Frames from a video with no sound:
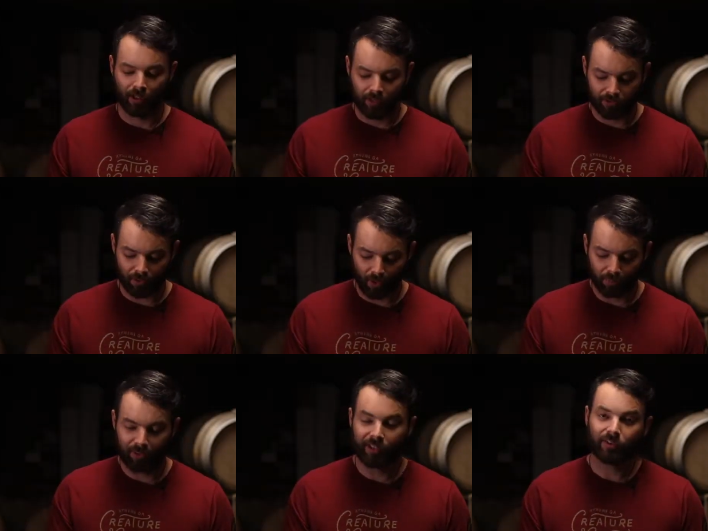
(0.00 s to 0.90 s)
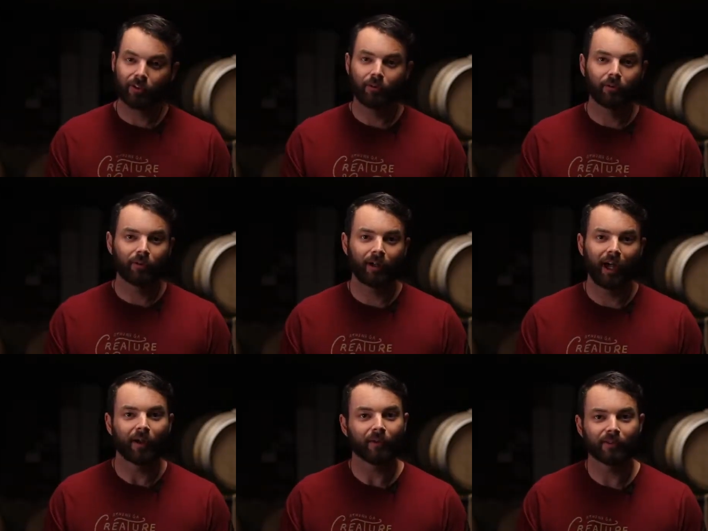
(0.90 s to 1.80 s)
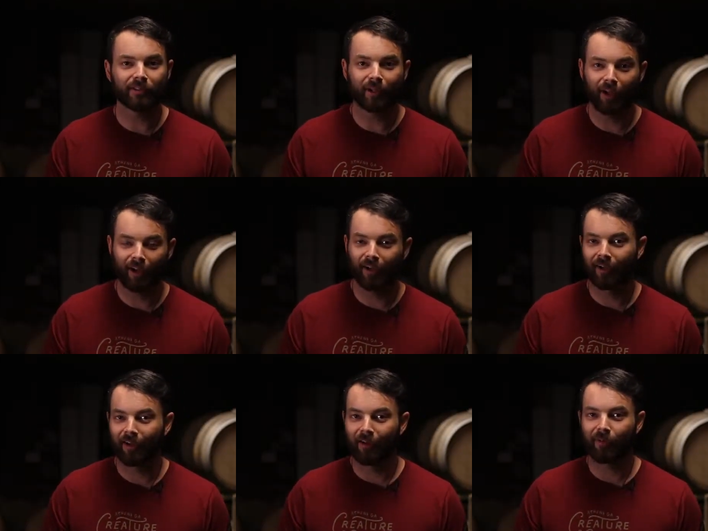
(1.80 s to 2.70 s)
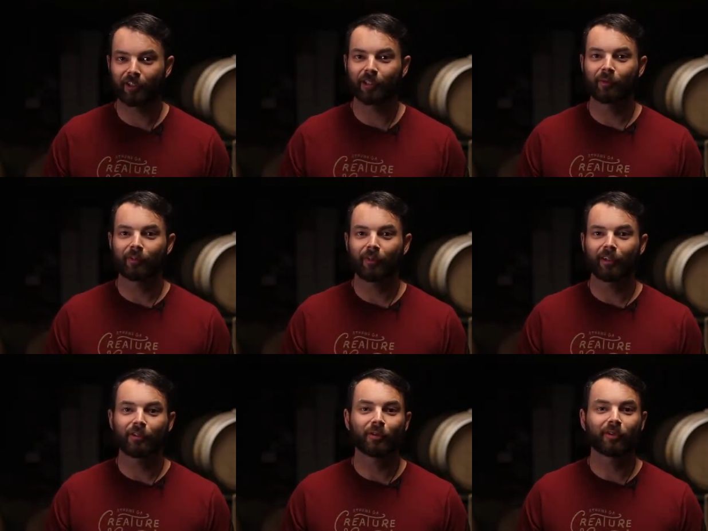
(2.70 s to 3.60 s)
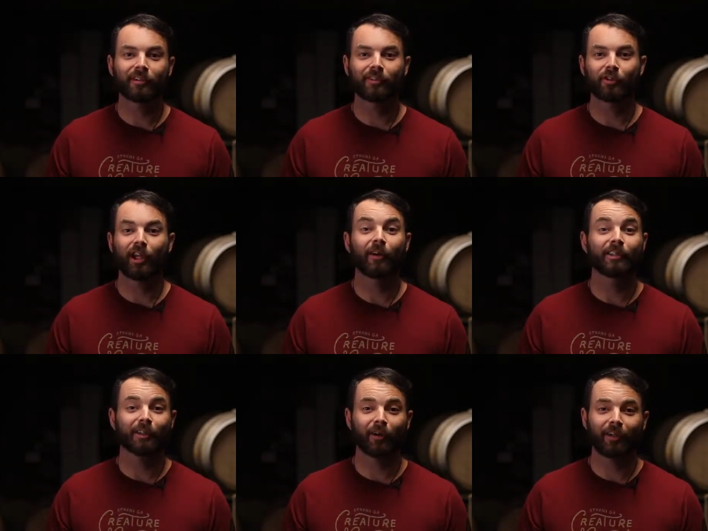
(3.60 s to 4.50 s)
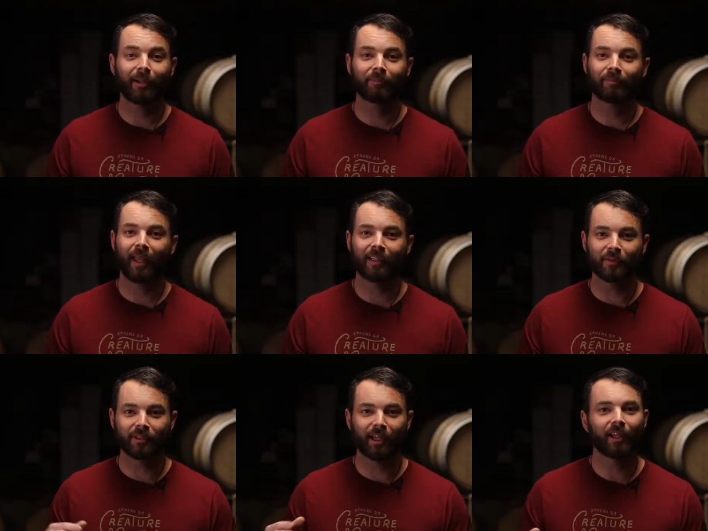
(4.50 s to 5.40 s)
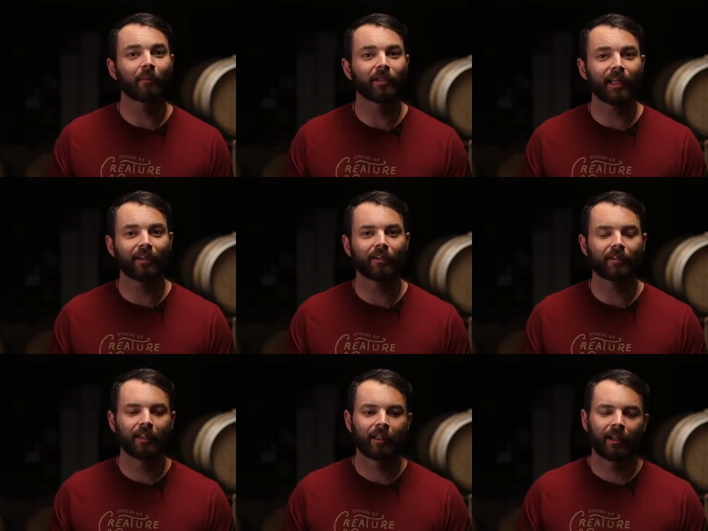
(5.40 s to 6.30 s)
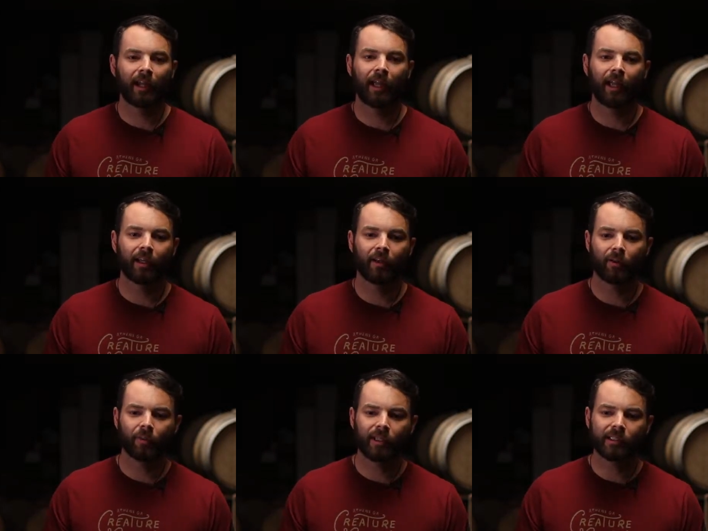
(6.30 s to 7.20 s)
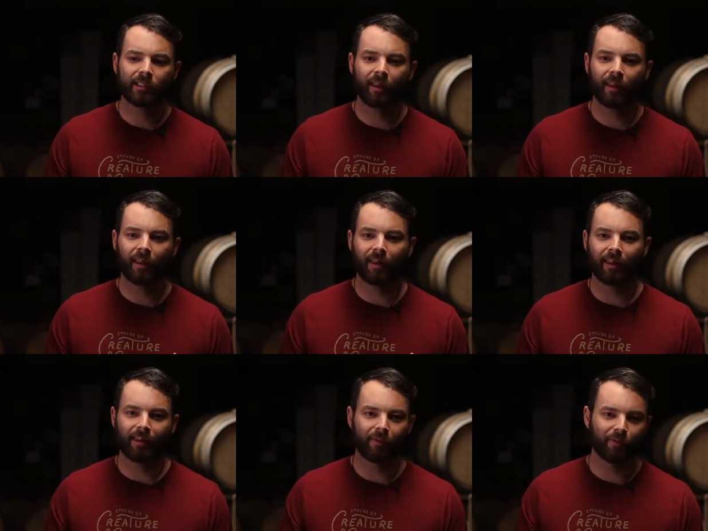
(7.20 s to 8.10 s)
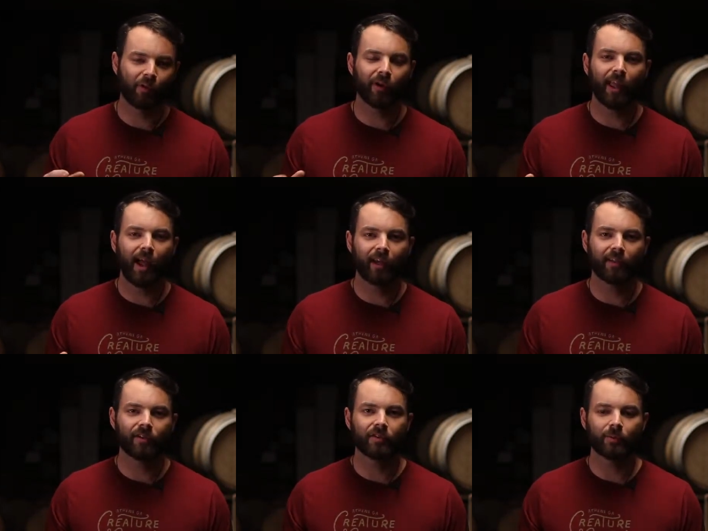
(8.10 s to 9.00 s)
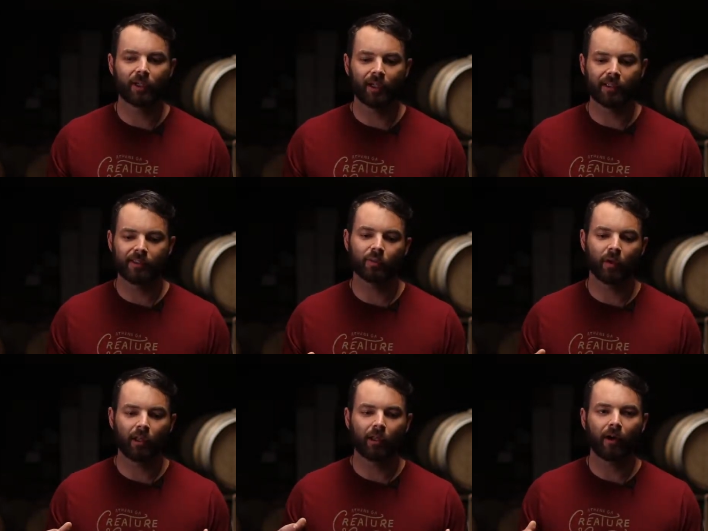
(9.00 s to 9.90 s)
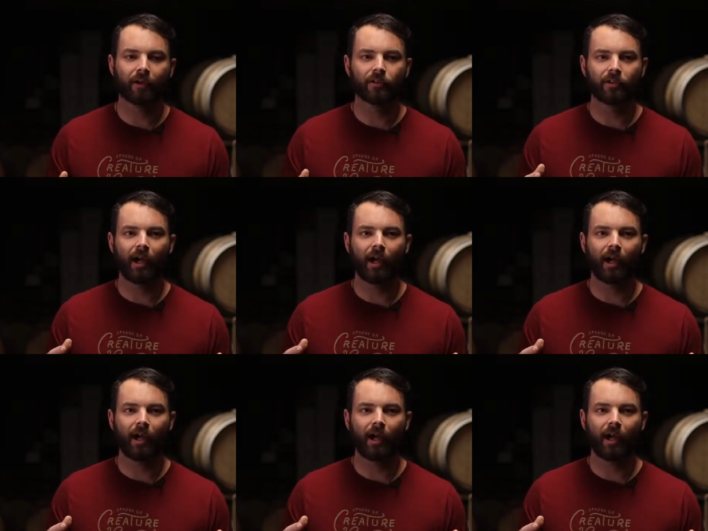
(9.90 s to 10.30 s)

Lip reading: So blend 2, I was affectionately referring to it as cherries and cream as it was kind of coming together. And the reason for that is because one of the large